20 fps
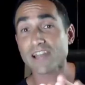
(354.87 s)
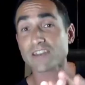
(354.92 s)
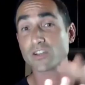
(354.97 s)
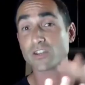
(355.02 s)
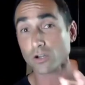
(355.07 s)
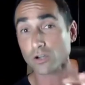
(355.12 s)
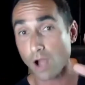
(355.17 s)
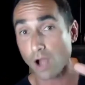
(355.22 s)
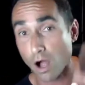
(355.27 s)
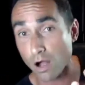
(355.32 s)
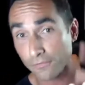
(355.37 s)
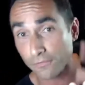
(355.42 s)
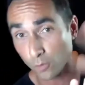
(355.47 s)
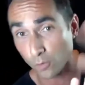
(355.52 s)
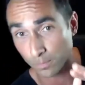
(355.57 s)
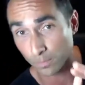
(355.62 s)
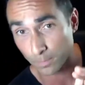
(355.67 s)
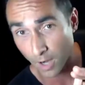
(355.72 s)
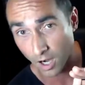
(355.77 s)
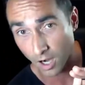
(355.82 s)
to learn all
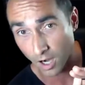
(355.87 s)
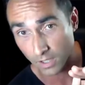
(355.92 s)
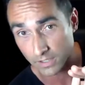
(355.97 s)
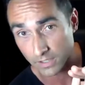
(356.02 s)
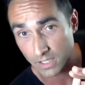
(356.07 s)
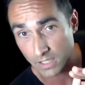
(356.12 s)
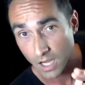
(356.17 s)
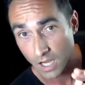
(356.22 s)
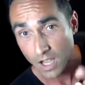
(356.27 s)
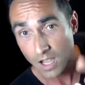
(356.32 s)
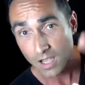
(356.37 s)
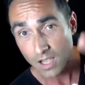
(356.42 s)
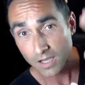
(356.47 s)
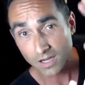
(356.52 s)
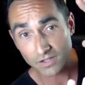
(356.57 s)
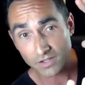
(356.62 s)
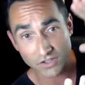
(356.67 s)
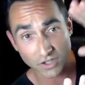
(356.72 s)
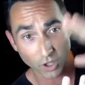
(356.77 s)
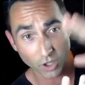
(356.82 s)
4 parts
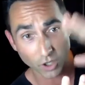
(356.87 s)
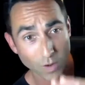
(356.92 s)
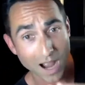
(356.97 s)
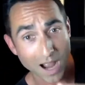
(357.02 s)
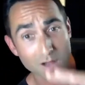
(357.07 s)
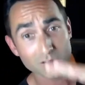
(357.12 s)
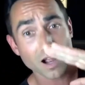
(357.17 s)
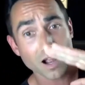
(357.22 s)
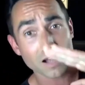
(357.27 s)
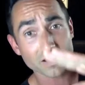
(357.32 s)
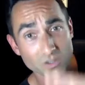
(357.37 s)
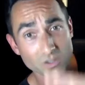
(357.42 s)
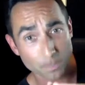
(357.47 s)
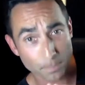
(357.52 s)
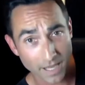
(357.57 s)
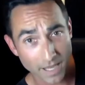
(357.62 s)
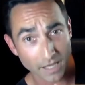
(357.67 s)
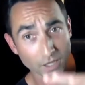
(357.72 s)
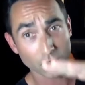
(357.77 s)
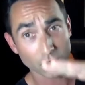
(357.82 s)
because the crowd got to
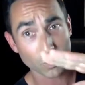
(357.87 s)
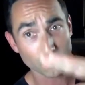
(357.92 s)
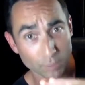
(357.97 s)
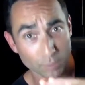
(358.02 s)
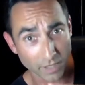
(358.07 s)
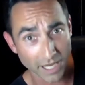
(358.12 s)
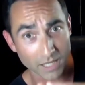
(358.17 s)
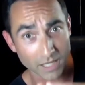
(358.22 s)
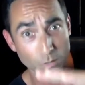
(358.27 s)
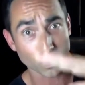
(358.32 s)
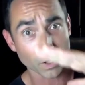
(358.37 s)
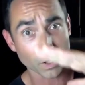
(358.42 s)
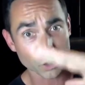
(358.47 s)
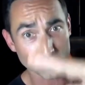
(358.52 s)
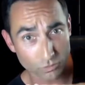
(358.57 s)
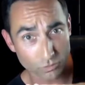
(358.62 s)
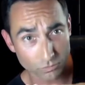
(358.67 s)
pick who played what